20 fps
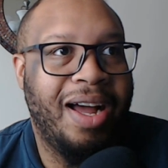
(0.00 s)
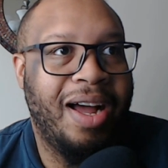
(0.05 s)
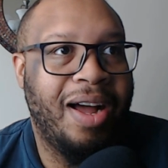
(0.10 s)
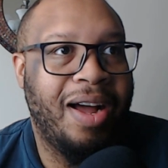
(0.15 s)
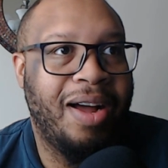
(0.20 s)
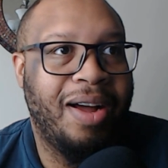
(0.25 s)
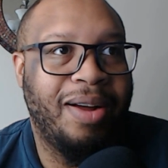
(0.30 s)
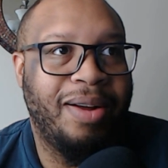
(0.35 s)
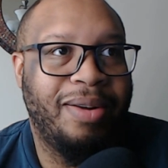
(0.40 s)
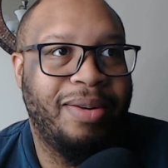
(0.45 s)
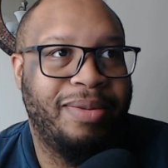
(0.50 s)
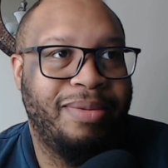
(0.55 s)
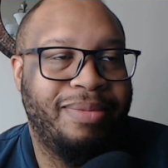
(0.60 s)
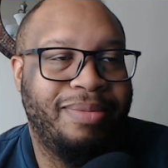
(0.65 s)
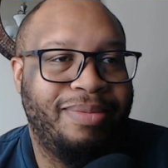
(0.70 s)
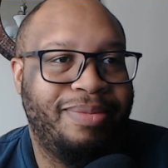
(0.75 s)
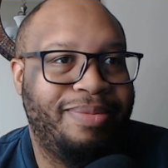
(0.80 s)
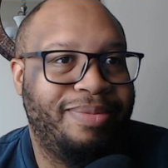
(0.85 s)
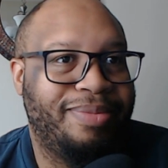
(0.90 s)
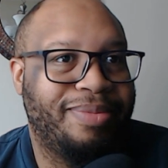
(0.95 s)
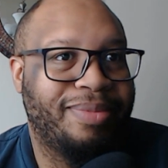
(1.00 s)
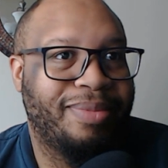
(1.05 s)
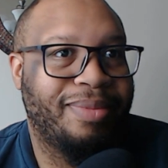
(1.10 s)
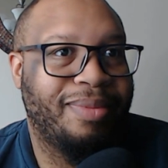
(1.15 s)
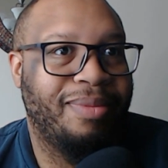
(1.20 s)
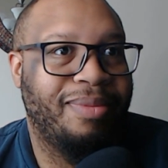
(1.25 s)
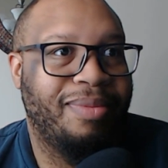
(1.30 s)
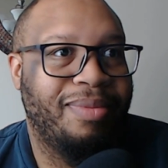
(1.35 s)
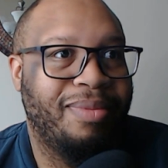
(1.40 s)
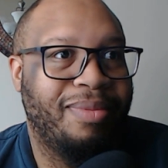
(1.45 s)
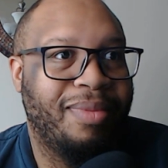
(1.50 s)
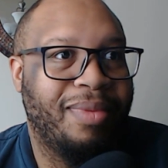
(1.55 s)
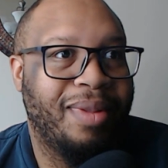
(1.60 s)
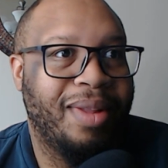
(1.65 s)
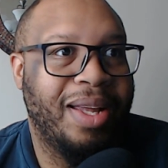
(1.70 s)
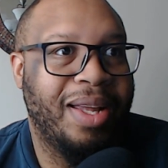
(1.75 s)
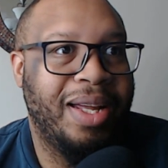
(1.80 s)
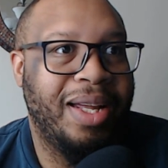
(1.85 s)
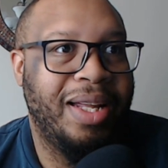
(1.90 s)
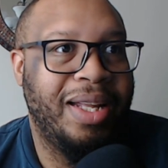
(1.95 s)
Um,
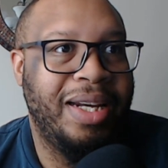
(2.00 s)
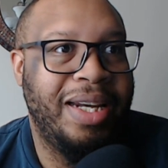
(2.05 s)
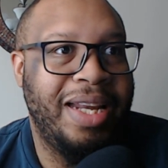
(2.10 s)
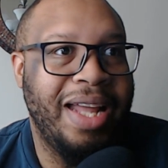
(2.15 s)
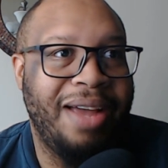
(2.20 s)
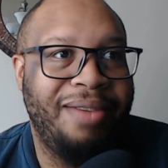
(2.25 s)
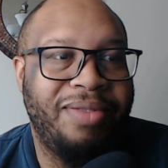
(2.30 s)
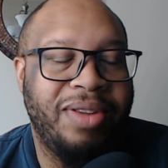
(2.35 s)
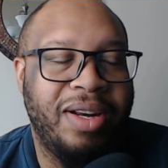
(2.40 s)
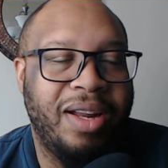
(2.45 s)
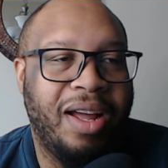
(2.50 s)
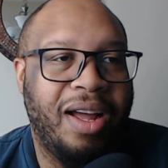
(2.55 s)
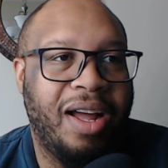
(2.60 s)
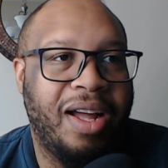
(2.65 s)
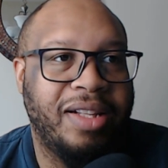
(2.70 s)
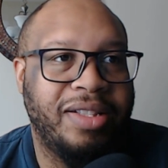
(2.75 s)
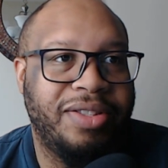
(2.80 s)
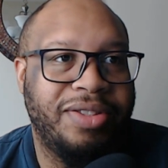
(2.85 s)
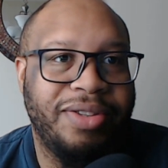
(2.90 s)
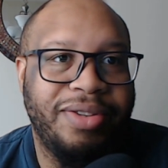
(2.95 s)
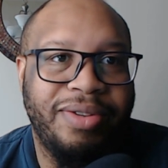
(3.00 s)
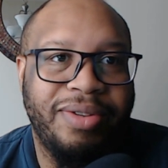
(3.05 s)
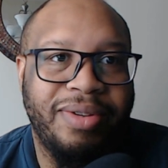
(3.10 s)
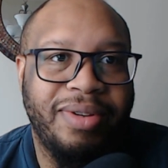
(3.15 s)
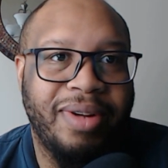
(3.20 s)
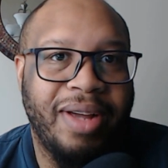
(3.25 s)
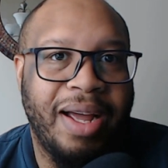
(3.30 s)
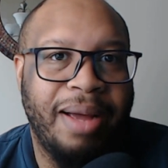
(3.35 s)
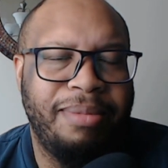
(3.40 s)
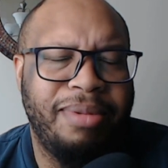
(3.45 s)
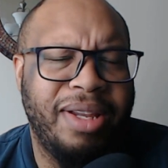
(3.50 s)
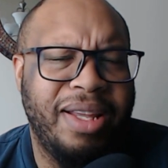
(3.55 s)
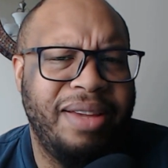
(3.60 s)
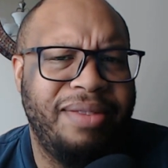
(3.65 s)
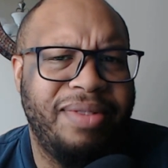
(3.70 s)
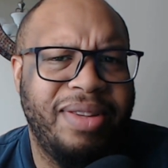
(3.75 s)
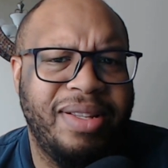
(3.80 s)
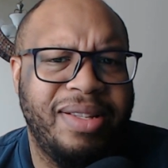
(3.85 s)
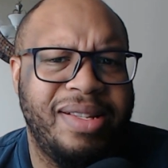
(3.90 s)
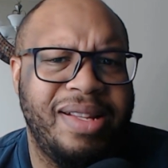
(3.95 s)
Devin Hunter, I
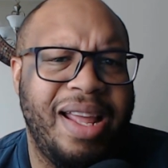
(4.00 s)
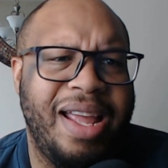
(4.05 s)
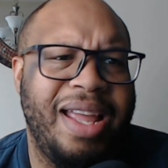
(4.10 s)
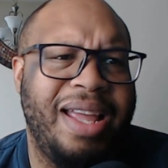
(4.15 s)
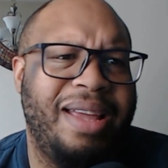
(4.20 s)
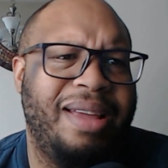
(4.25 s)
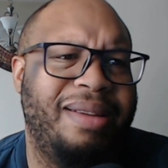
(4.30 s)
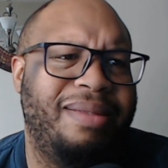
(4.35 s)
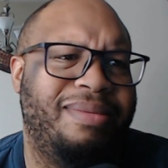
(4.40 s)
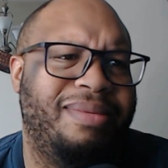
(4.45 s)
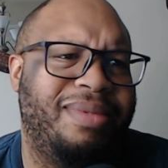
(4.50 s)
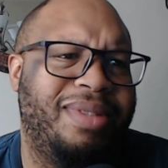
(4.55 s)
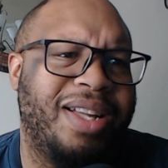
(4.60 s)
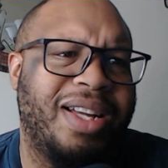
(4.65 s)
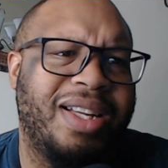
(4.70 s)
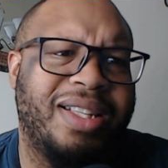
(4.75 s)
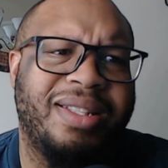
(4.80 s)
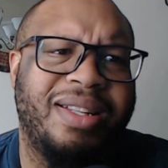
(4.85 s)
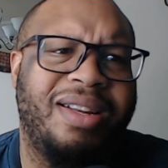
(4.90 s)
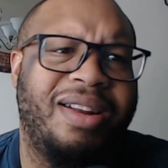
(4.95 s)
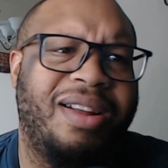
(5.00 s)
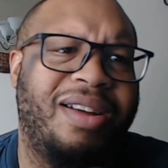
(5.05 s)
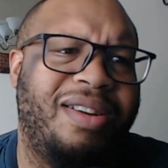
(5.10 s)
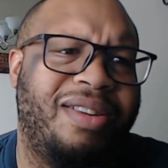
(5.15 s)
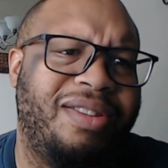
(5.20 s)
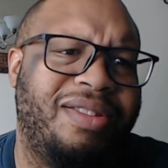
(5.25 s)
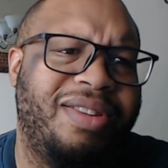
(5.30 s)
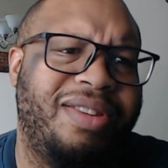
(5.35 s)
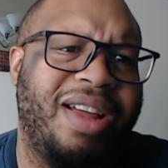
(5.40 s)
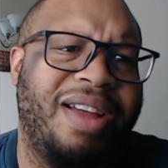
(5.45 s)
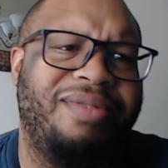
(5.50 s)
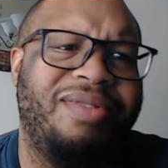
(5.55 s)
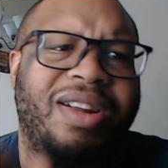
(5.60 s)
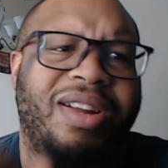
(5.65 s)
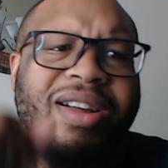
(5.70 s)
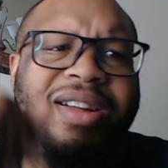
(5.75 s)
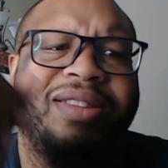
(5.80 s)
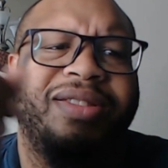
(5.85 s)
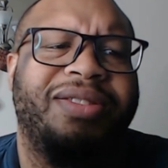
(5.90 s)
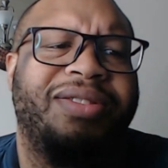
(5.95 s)
believe his name, Dustin Hunter, Devin
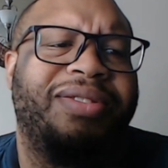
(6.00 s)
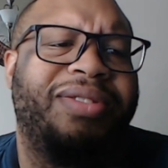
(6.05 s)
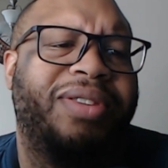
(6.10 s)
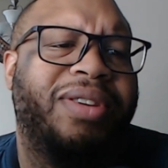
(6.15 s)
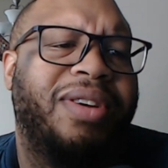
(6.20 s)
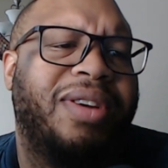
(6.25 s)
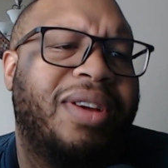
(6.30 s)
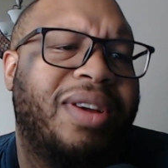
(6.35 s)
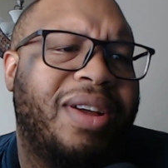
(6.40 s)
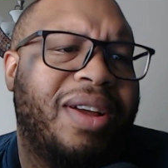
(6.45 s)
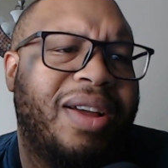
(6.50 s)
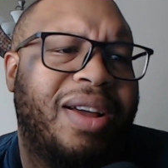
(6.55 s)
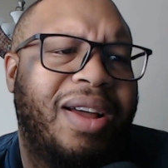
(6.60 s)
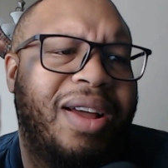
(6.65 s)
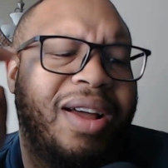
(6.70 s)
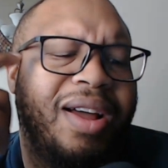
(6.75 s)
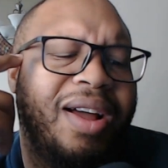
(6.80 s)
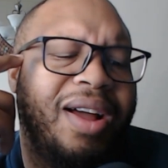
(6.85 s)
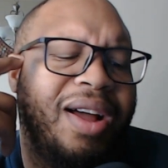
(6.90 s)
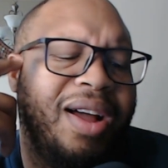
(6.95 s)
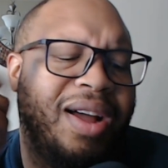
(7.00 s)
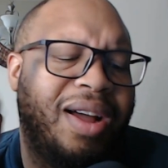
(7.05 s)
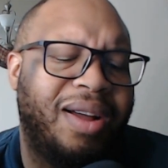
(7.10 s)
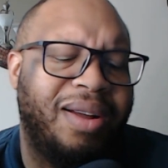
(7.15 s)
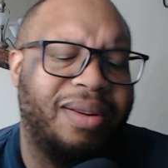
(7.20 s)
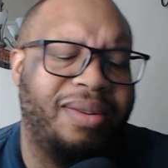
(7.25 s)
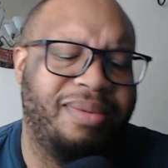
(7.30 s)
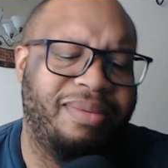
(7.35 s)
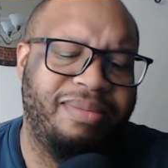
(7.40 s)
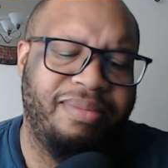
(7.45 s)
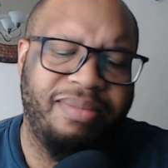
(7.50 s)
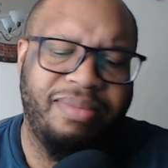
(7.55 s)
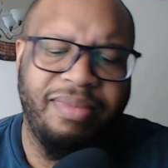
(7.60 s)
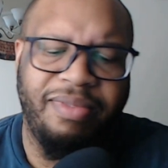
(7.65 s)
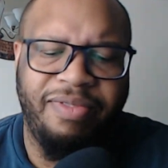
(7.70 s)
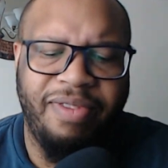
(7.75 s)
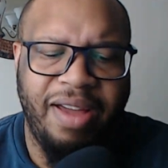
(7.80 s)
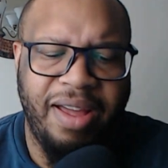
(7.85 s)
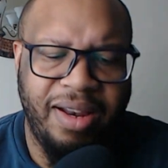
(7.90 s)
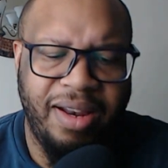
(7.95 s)
Hunter. Um,
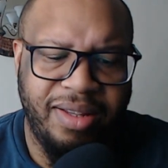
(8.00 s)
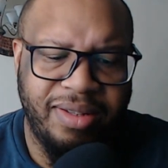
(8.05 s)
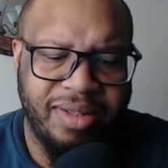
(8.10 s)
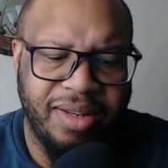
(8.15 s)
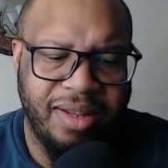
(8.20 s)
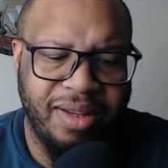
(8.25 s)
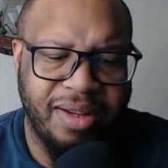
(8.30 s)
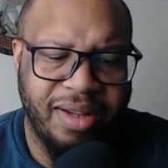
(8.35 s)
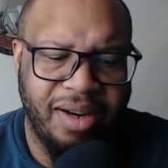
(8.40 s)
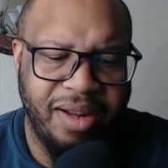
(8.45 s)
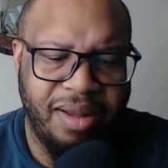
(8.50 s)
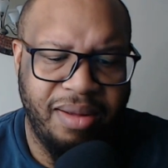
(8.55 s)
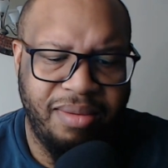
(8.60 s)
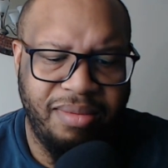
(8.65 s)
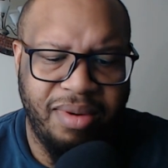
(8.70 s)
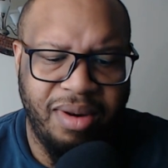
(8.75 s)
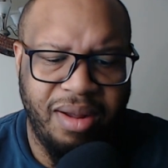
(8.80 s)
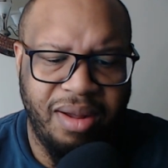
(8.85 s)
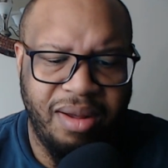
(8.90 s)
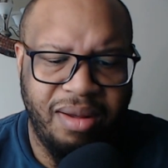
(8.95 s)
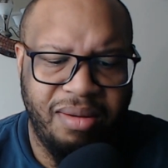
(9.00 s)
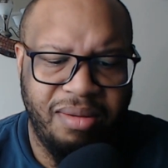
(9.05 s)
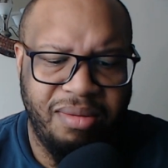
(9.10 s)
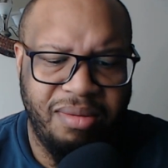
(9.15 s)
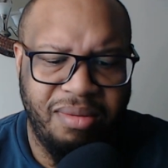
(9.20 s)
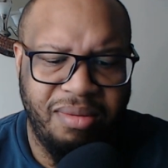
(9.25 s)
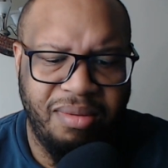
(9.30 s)
in fact, let's look it up now.